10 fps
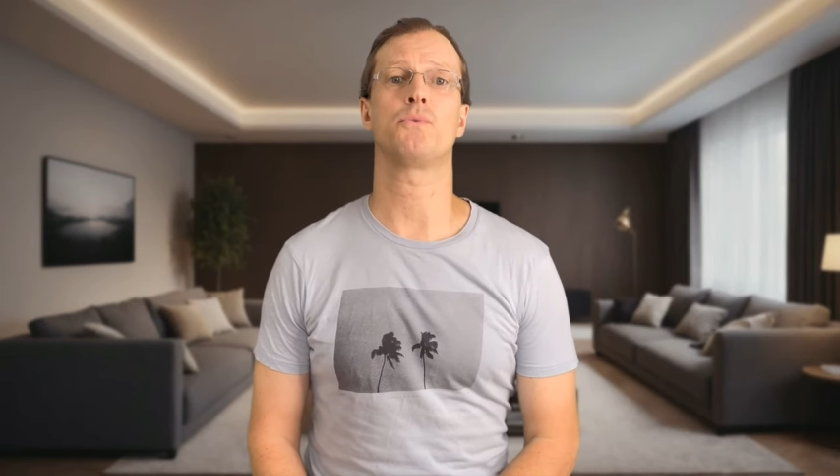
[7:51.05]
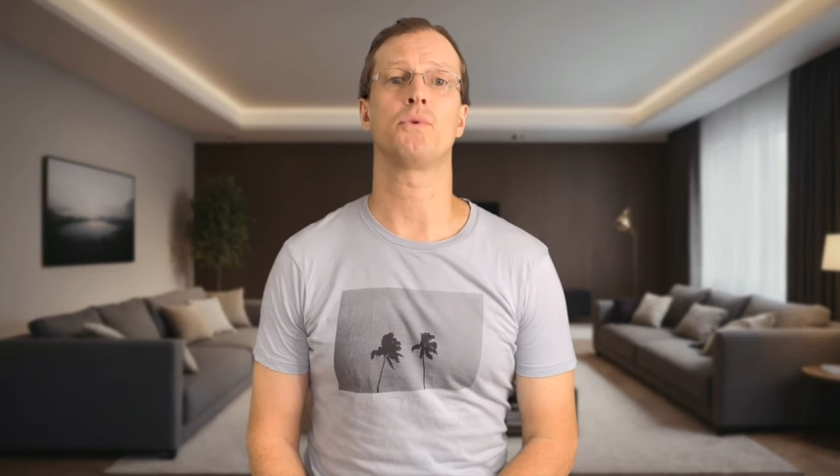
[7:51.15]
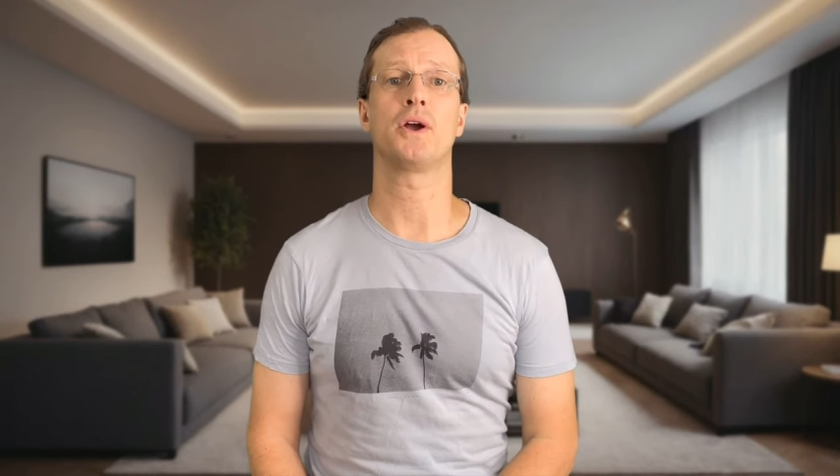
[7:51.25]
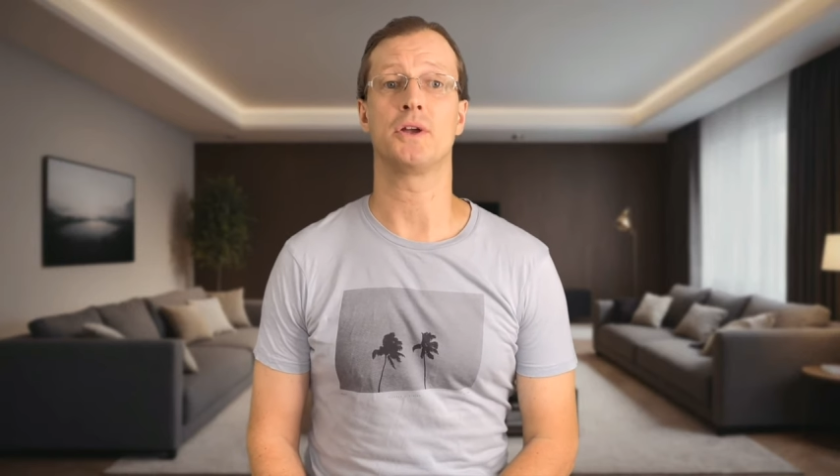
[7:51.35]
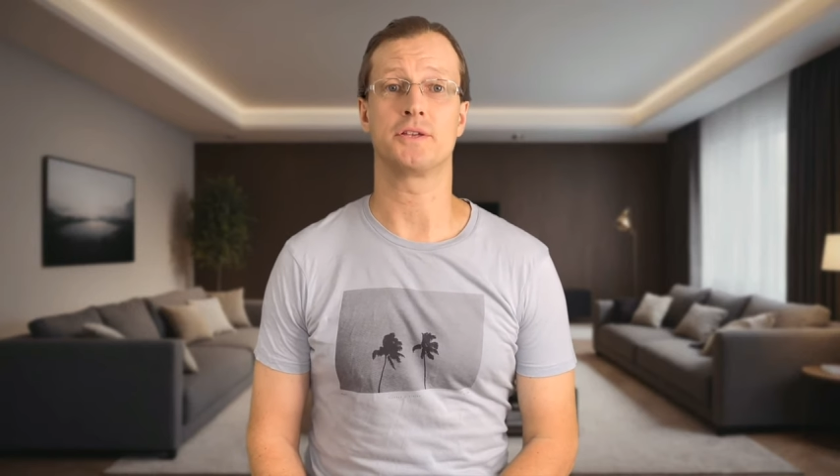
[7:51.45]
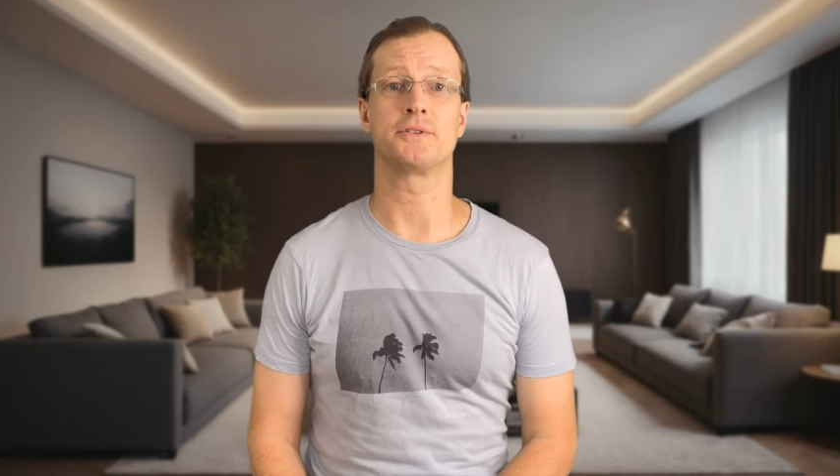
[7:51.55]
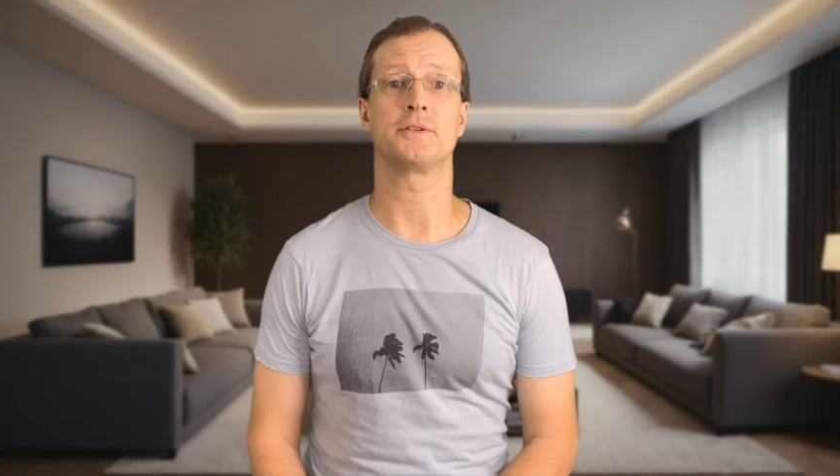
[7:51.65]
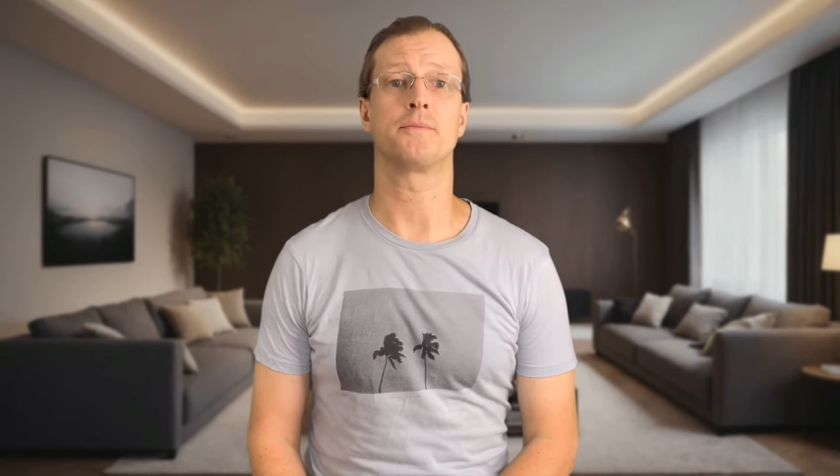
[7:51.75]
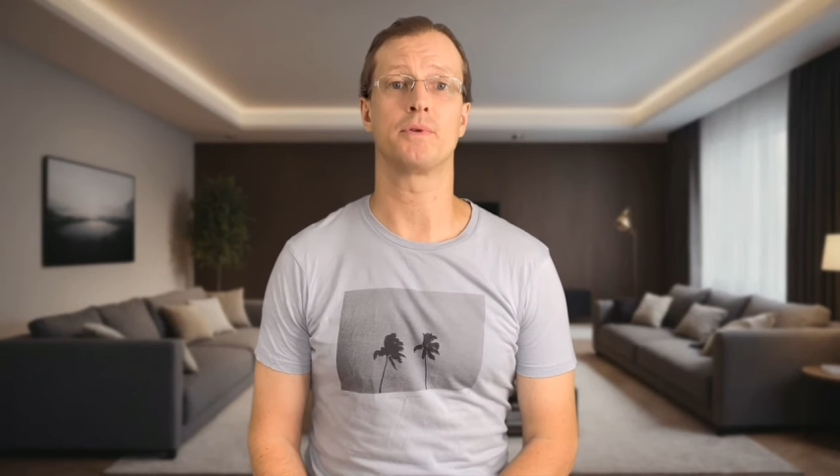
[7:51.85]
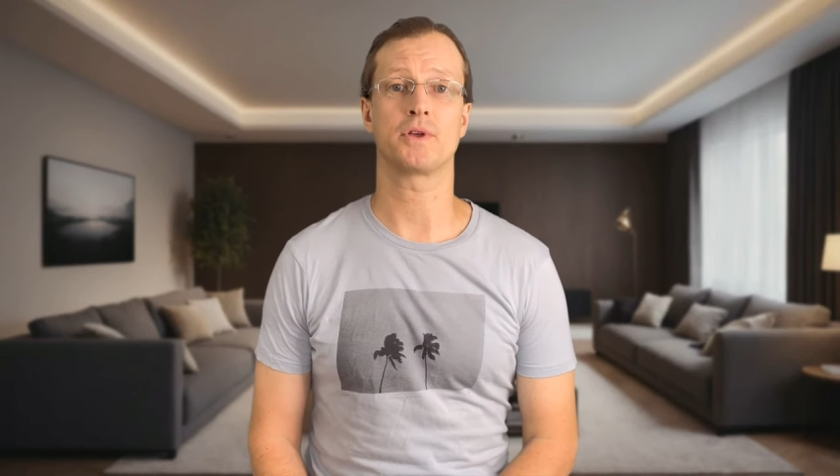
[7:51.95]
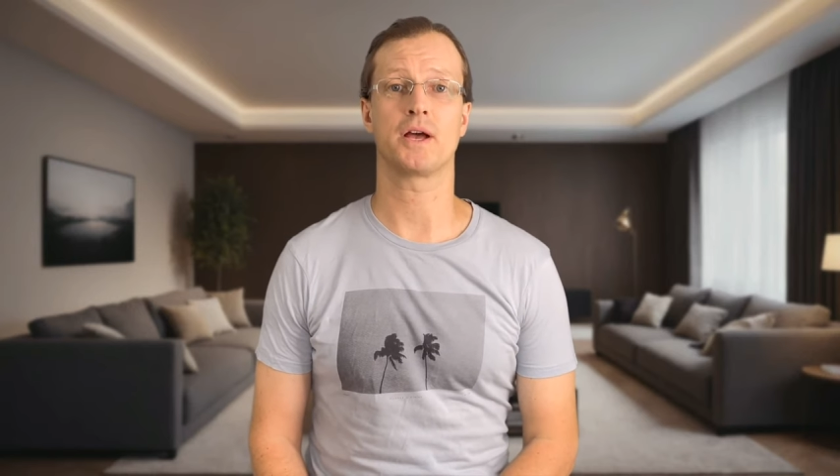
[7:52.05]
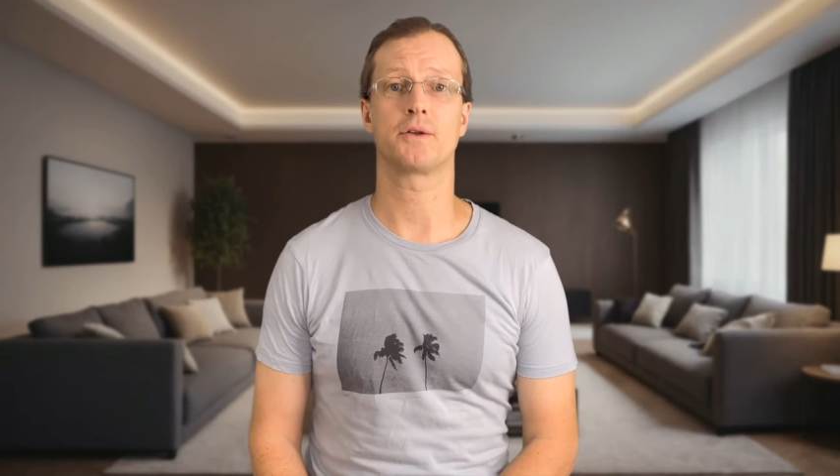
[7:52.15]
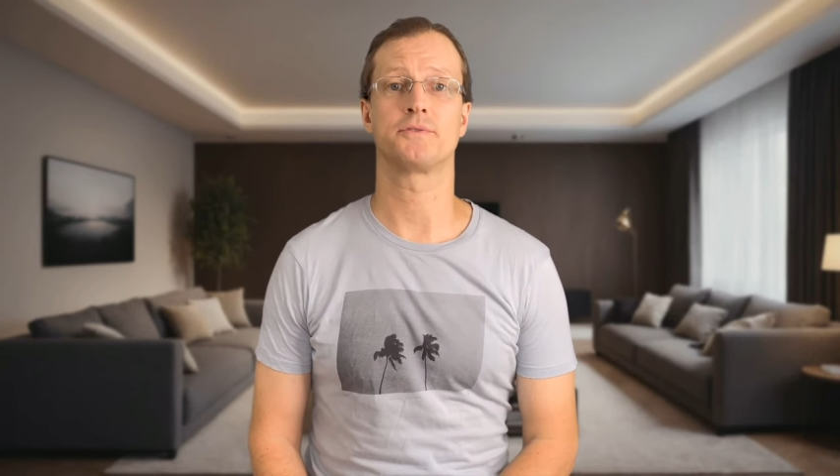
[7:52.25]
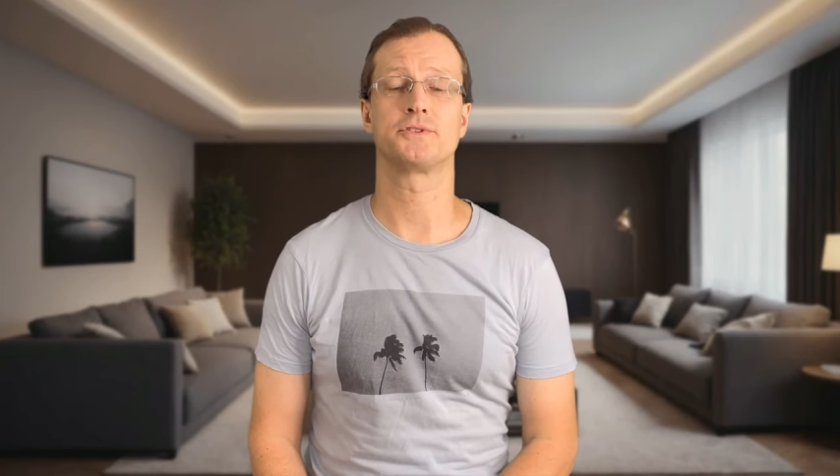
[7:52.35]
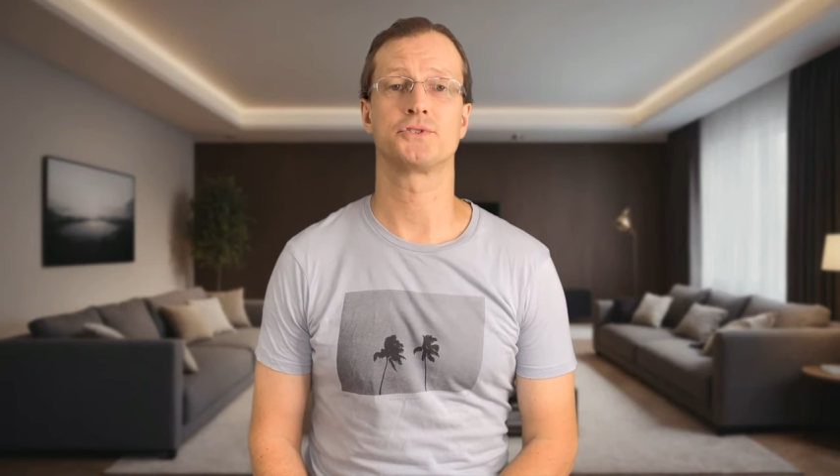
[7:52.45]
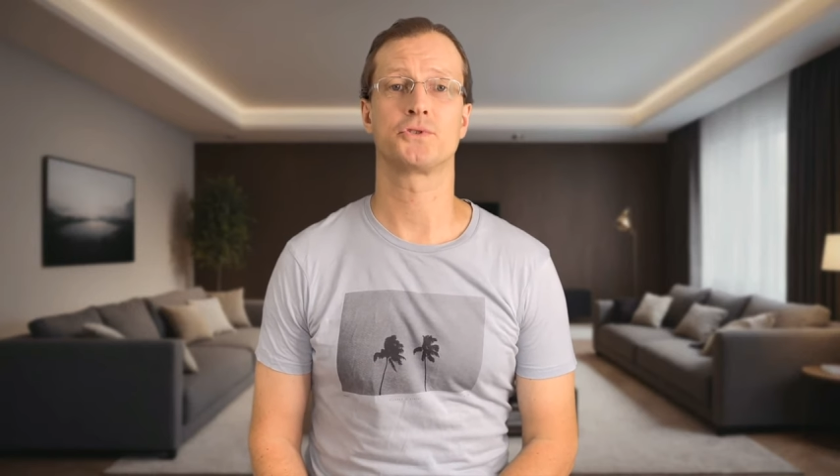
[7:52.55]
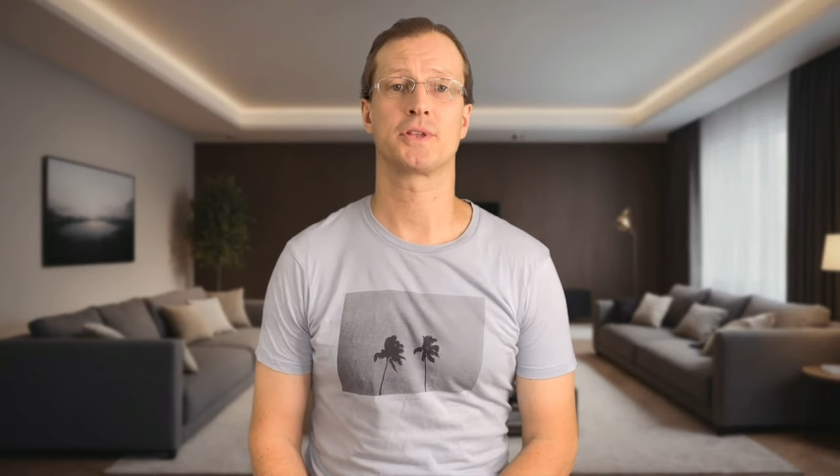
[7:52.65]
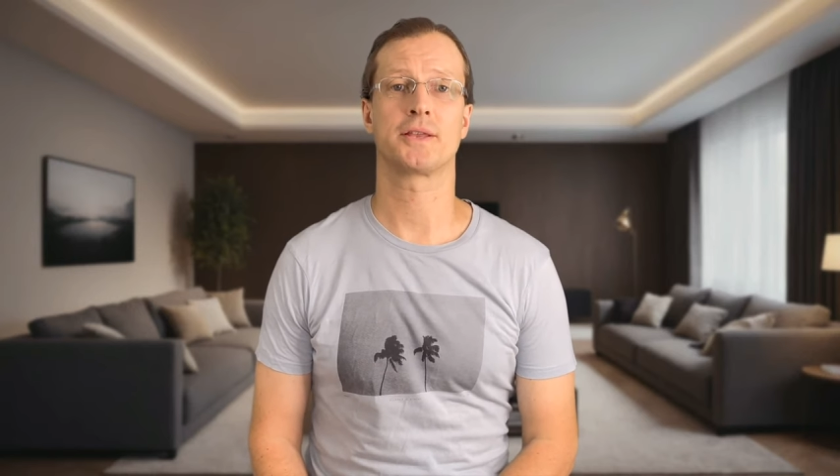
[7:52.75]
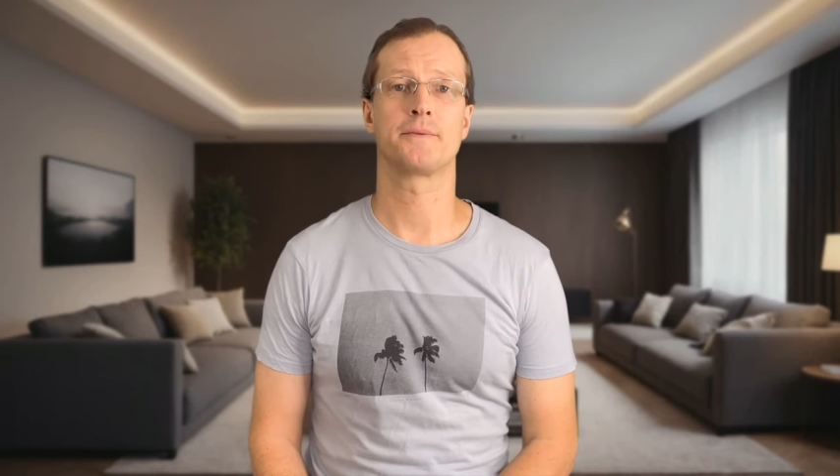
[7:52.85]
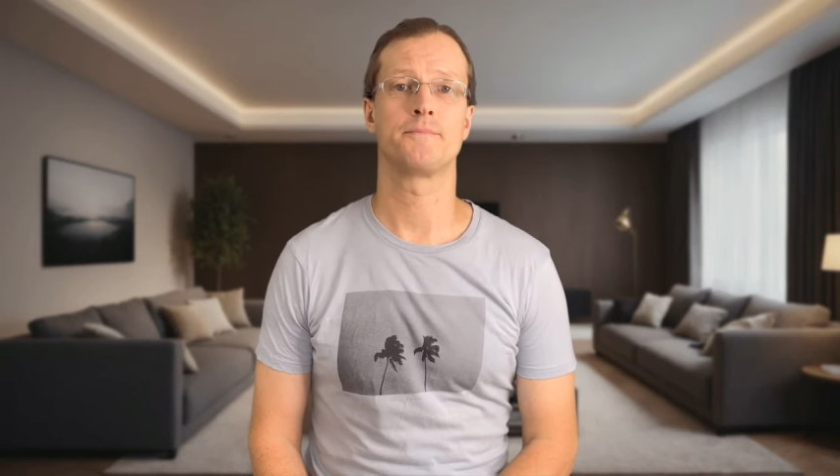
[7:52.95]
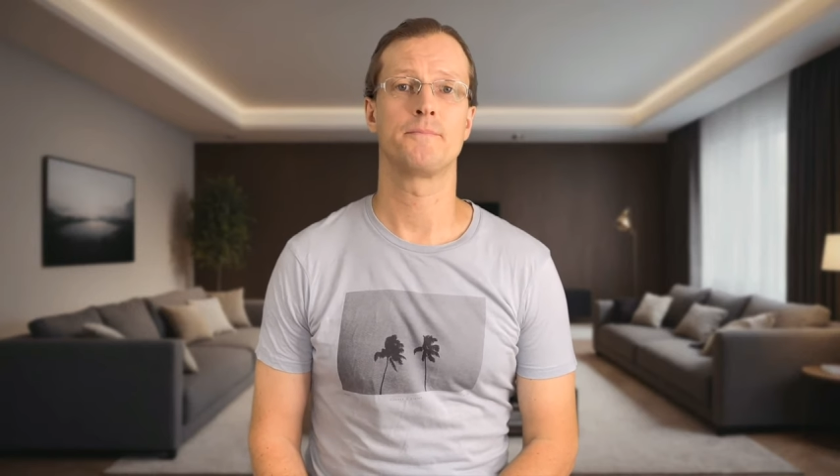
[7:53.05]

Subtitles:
part of the journey.